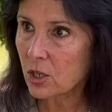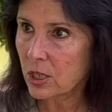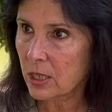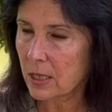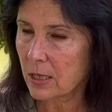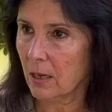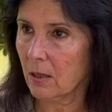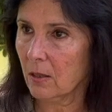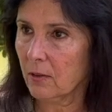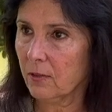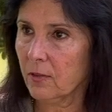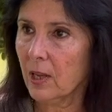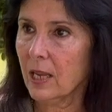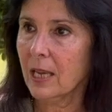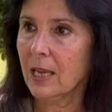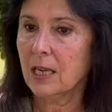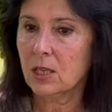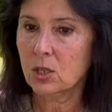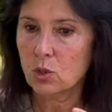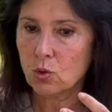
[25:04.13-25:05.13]
self
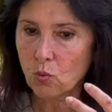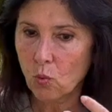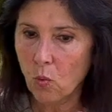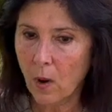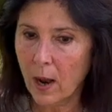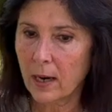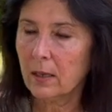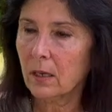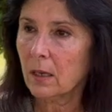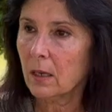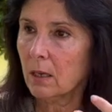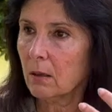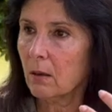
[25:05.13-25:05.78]
is one